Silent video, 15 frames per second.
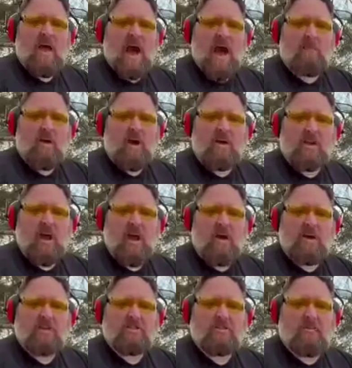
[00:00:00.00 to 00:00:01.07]
I brought
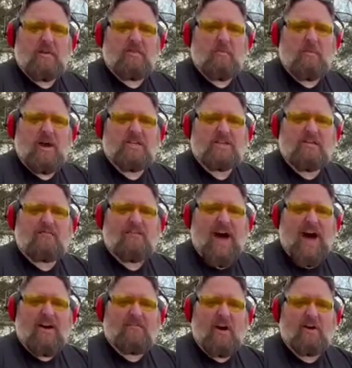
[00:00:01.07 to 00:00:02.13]
along a Smith and Wesson
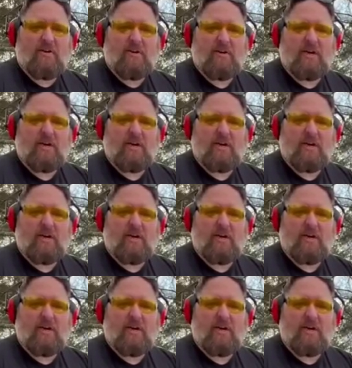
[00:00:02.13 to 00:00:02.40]
five hundred